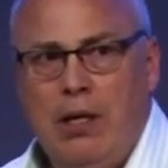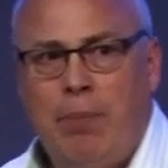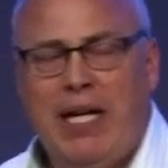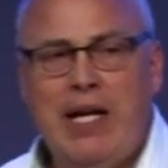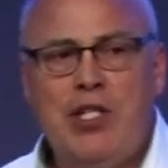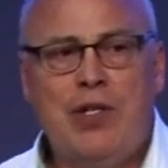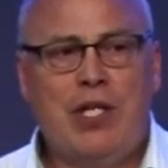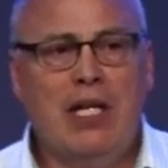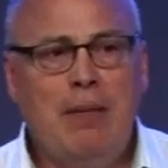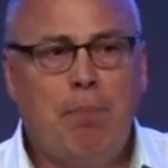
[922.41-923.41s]
Because you
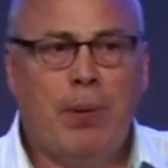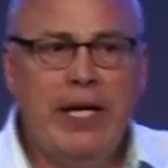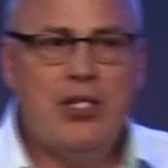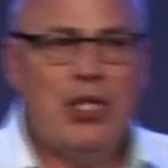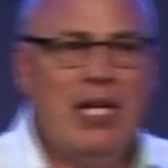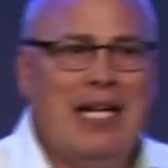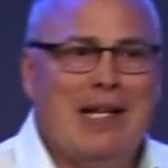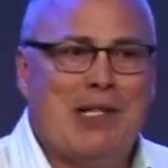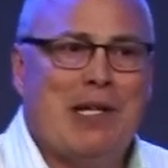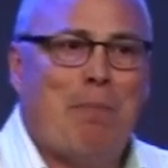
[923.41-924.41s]
see, preaching
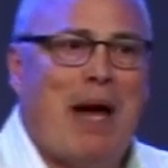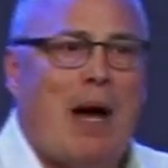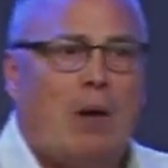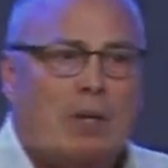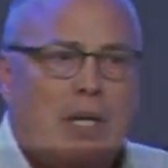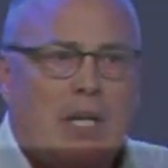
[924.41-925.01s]
isn't about